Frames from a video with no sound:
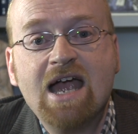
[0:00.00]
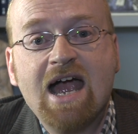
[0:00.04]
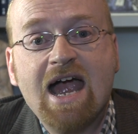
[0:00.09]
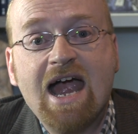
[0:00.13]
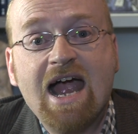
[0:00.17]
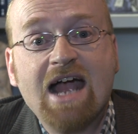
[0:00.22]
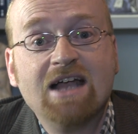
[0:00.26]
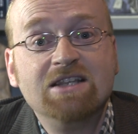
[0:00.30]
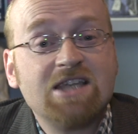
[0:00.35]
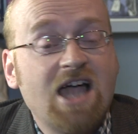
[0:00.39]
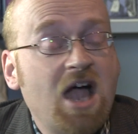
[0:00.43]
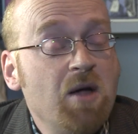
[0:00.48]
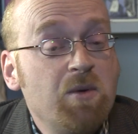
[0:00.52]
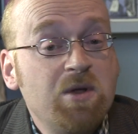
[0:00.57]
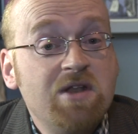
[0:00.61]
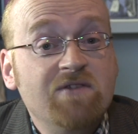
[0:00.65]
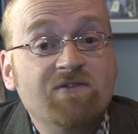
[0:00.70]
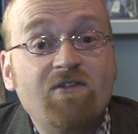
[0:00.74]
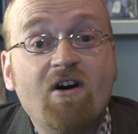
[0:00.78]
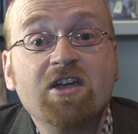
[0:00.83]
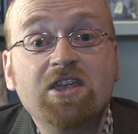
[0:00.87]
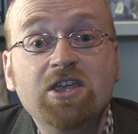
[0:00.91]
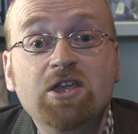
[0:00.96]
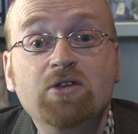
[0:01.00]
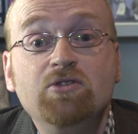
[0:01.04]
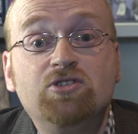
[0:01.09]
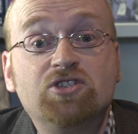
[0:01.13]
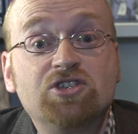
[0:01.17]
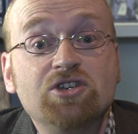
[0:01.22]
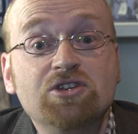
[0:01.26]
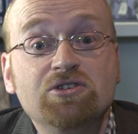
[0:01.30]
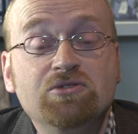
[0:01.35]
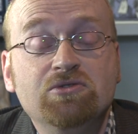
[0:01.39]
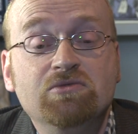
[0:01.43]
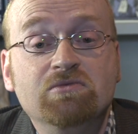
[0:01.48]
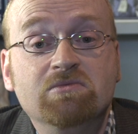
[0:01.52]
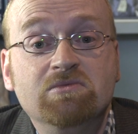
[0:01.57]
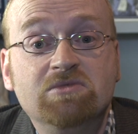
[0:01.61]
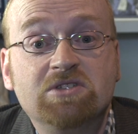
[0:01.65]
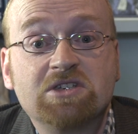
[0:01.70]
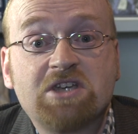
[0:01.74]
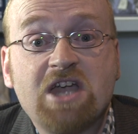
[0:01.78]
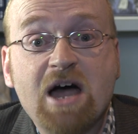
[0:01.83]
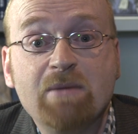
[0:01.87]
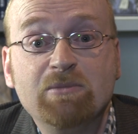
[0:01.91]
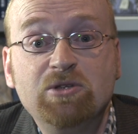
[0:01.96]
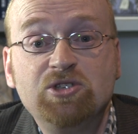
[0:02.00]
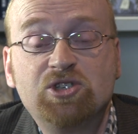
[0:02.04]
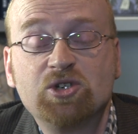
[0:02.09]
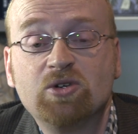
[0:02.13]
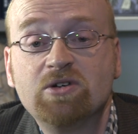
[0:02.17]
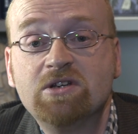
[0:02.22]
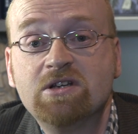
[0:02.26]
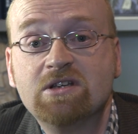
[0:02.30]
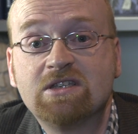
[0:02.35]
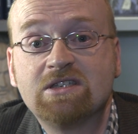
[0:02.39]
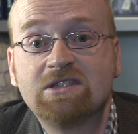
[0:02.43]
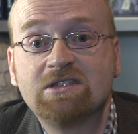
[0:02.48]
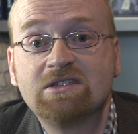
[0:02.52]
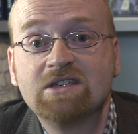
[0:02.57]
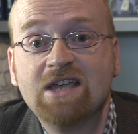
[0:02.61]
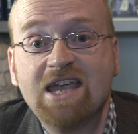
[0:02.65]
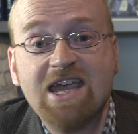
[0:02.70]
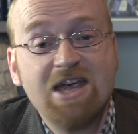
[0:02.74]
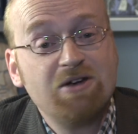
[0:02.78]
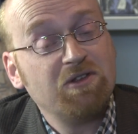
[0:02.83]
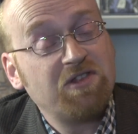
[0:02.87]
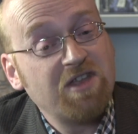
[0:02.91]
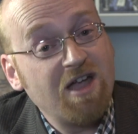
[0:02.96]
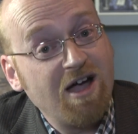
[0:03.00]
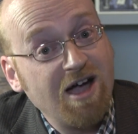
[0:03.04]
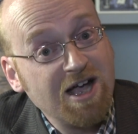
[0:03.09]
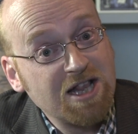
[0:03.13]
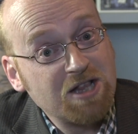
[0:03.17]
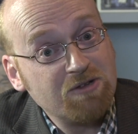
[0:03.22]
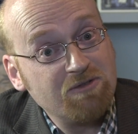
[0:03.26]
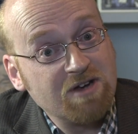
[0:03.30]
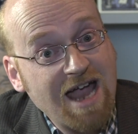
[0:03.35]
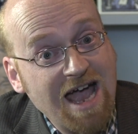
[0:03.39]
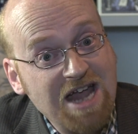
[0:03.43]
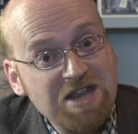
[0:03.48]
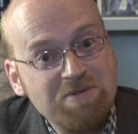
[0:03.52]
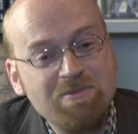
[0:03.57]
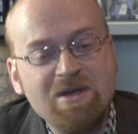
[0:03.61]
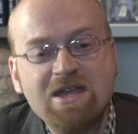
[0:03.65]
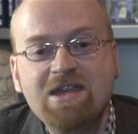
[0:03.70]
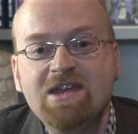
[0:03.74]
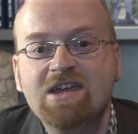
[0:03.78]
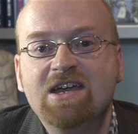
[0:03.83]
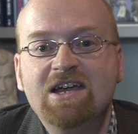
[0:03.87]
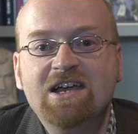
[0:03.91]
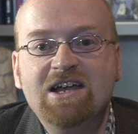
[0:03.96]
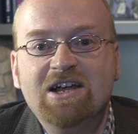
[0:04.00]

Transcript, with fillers: And I would invite you too to come and join us here at the Idler Academy